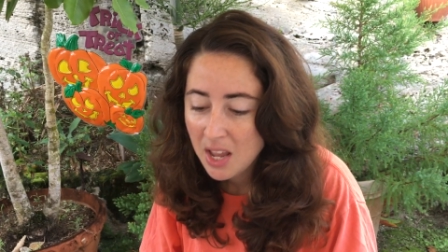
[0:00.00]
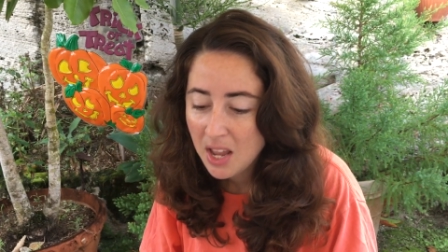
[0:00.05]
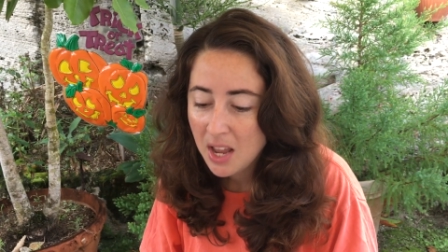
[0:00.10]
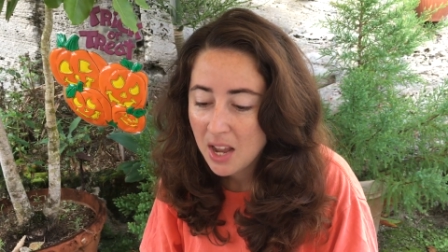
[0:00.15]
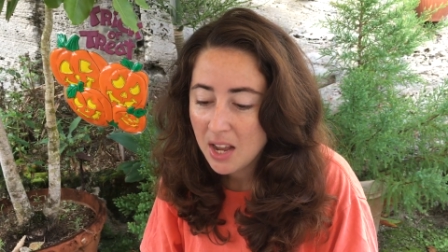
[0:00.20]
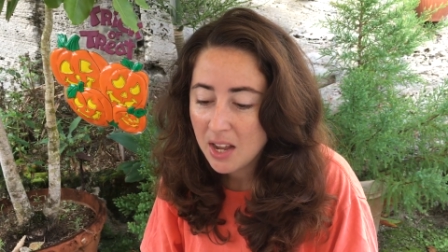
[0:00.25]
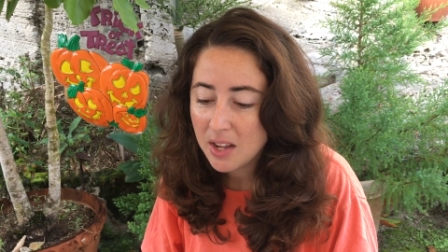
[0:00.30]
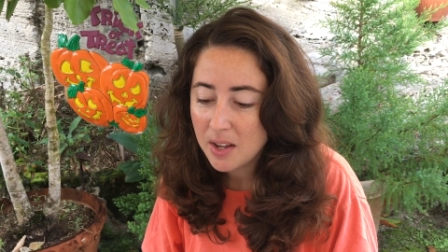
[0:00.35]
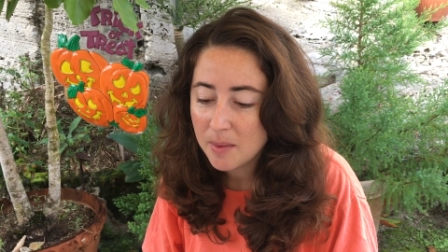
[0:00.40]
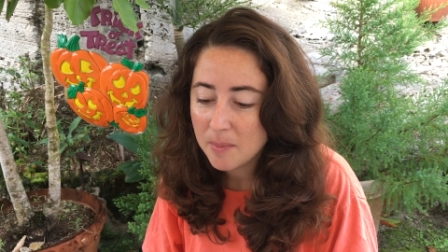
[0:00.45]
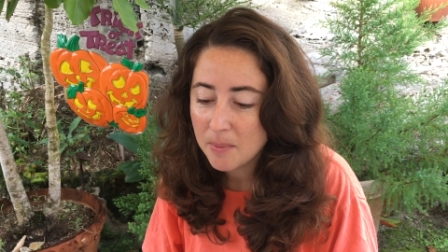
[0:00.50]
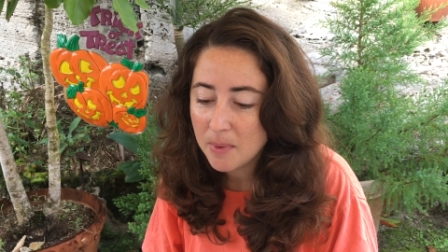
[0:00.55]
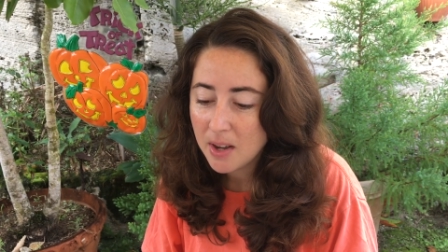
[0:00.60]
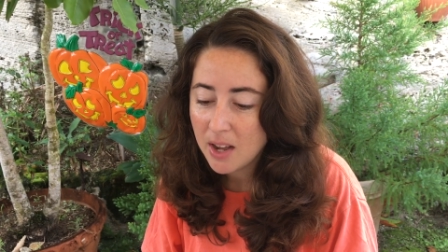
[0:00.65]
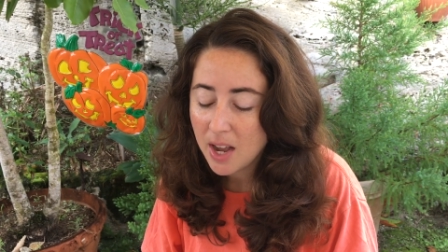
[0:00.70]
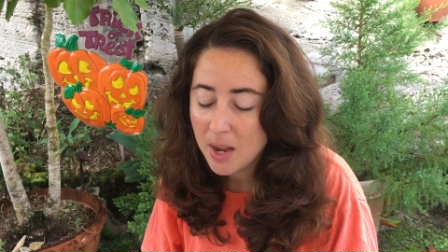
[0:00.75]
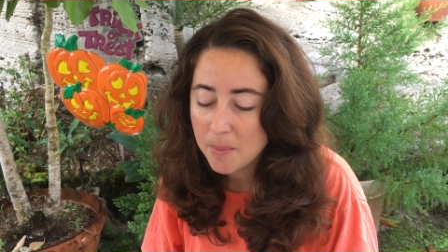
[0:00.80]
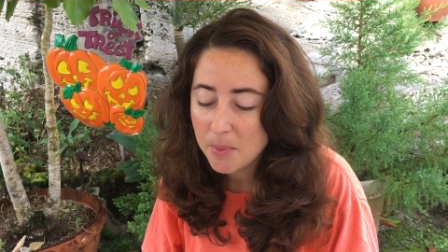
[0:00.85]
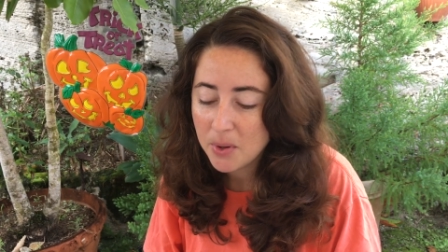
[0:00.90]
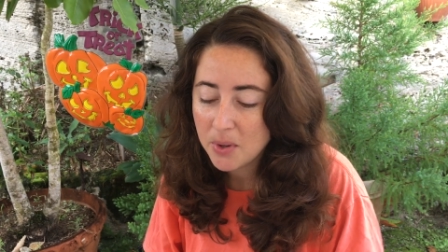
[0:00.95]

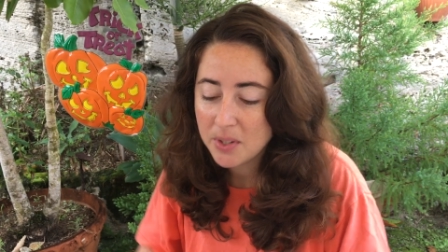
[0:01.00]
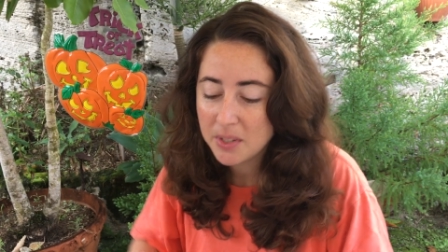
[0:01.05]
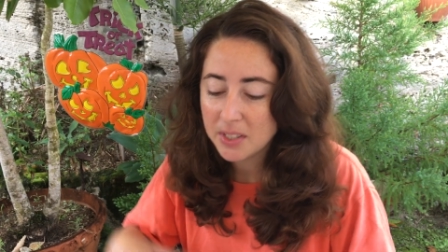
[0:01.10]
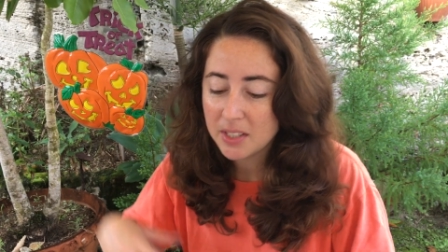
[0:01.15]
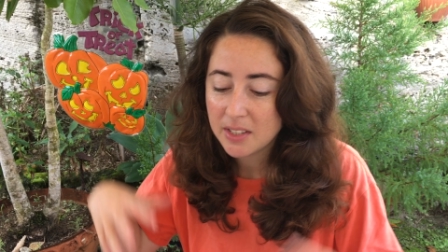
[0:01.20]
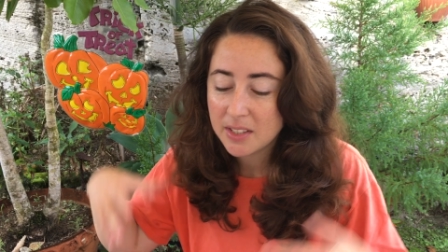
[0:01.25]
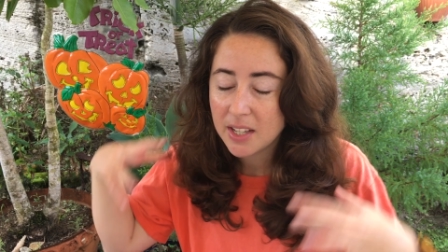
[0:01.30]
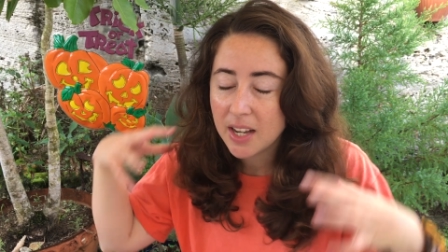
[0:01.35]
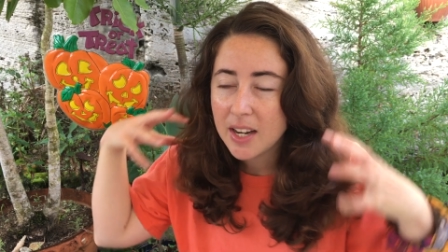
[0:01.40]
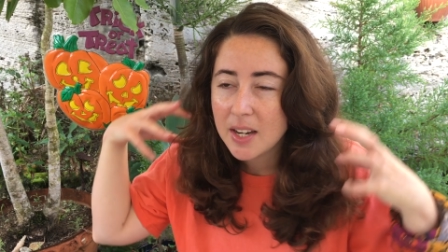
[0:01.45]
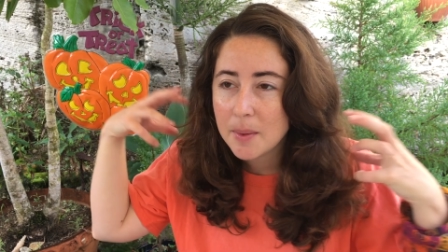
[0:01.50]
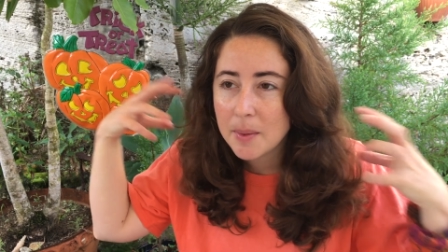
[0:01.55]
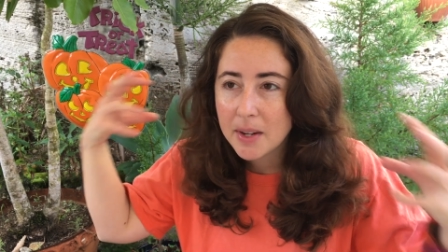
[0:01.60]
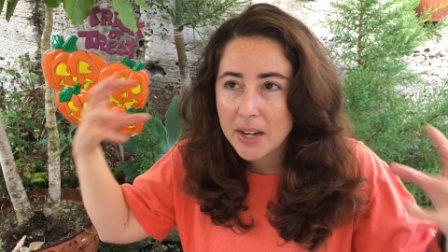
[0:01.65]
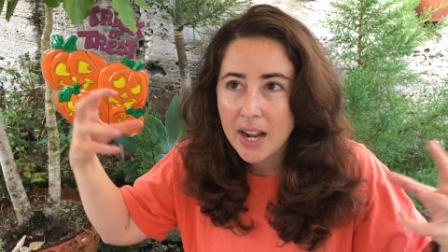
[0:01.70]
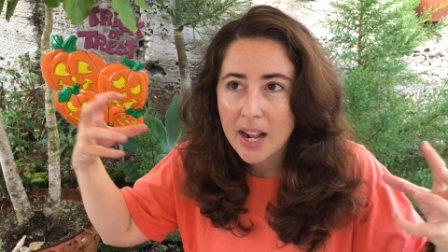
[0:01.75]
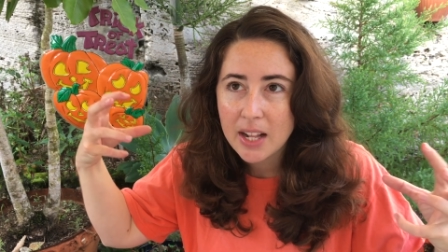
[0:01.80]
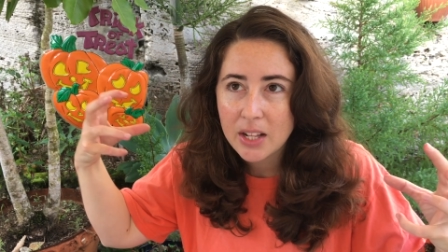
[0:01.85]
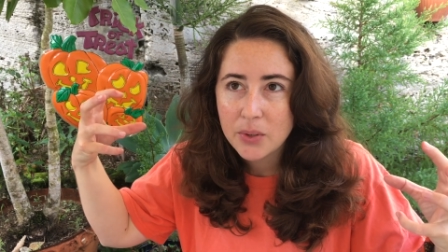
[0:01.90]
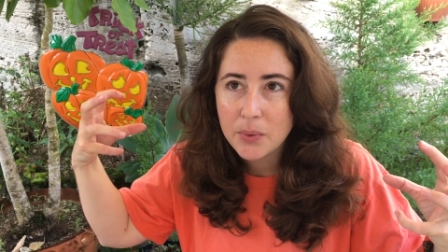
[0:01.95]
I'm always excited about
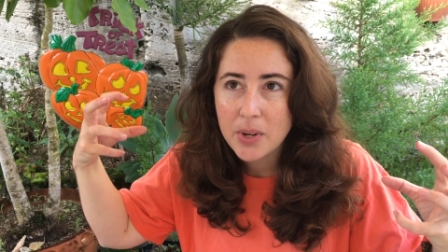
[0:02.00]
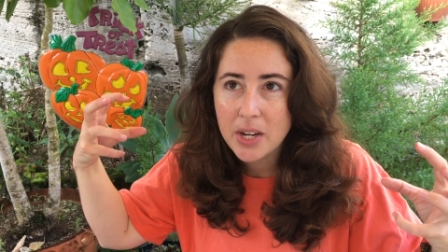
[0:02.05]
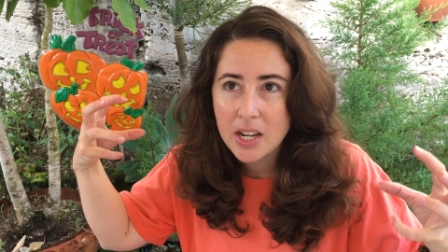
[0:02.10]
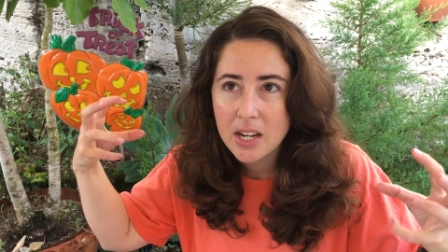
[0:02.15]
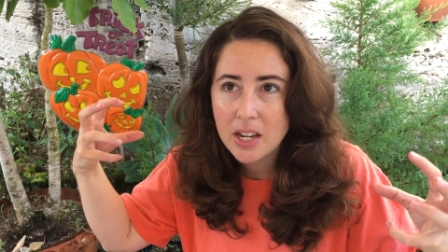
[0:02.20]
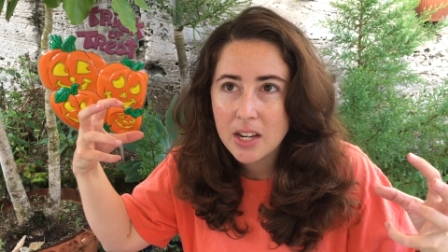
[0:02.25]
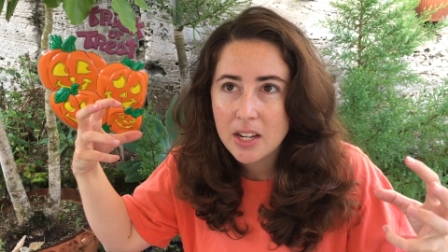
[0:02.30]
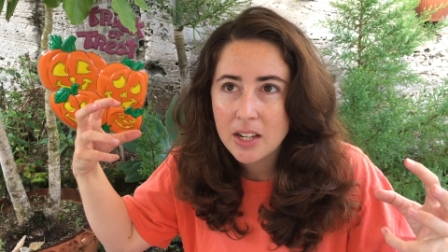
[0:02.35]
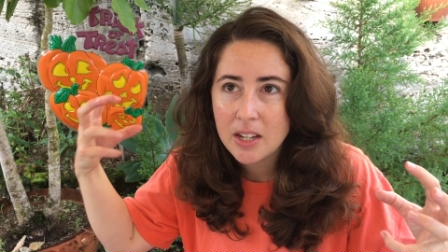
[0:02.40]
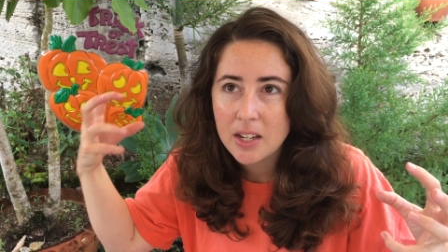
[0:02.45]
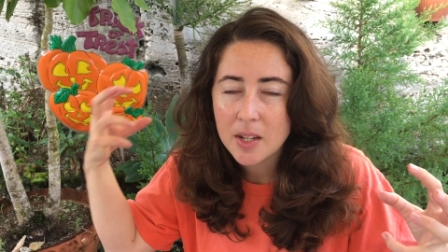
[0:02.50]
Halloween,